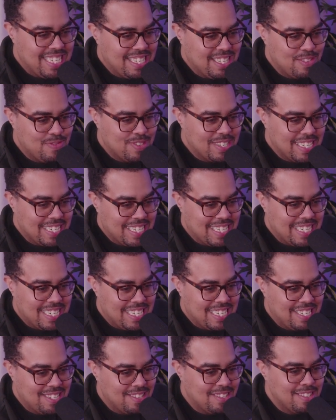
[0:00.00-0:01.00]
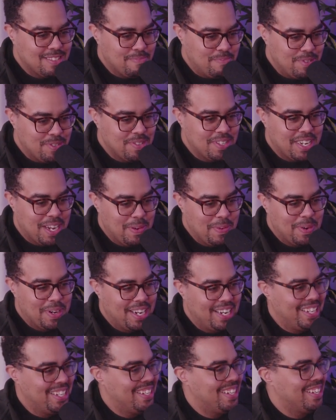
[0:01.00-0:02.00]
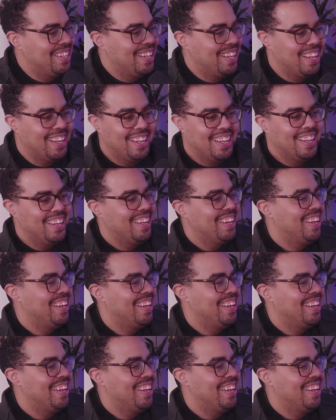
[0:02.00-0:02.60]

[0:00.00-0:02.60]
I swear to God, I saw the building I wanted. You're like,